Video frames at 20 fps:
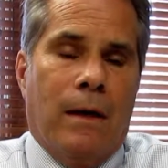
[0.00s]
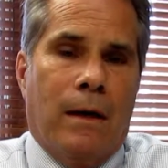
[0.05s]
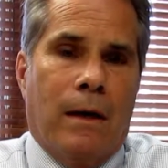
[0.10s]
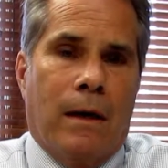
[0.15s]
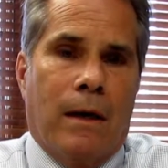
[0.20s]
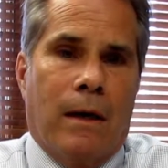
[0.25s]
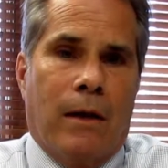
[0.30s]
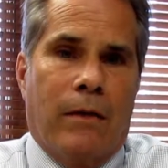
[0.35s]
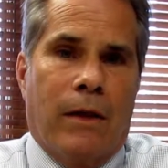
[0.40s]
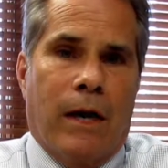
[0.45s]

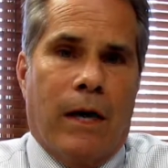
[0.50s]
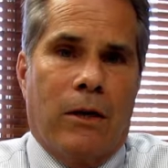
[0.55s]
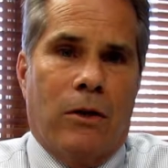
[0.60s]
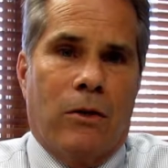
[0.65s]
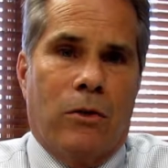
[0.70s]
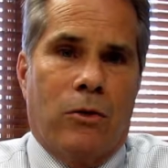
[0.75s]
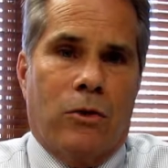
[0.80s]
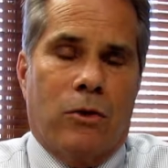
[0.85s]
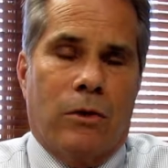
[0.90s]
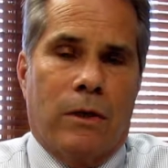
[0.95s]
That
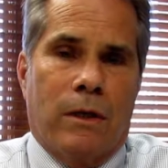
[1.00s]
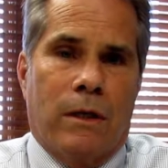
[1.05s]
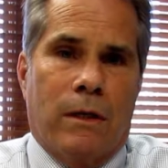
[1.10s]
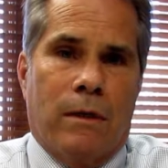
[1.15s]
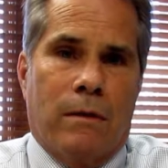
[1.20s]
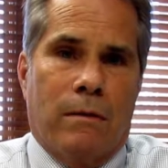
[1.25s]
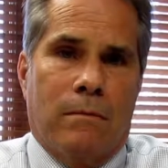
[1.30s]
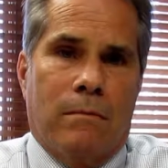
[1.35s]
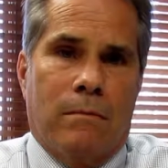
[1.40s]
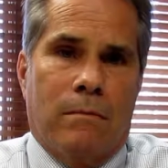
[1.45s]

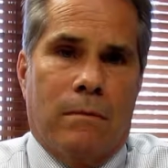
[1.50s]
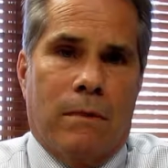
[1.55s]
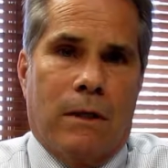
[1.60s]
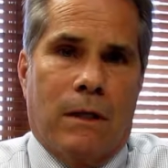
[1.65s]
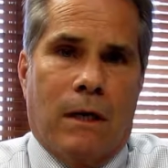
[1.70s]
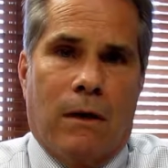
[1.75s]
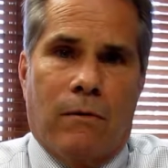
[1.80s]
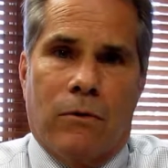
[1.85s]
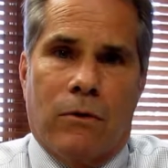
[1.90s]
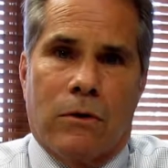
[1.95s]
usually
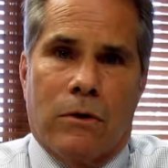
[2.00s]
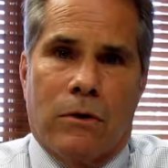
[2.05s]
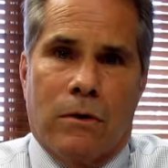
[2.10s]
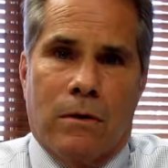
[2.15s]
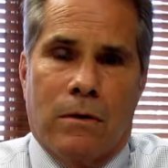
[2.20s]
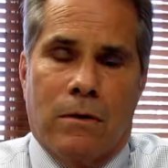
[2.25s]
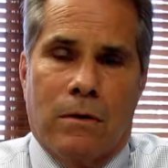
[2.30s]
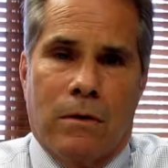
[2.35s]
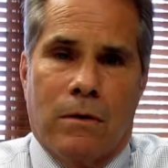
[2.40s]
covers